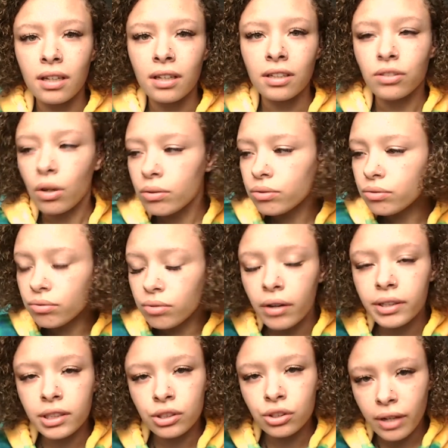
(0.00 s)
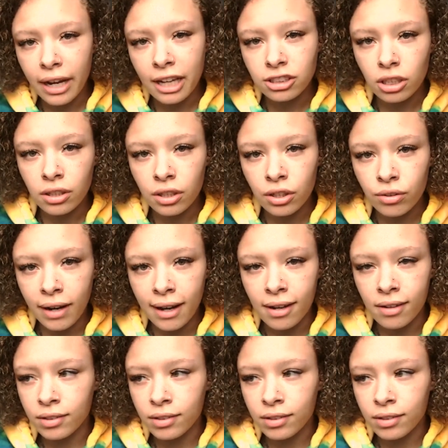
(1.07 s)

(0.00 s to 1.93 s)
Don't throw your trash on the ground.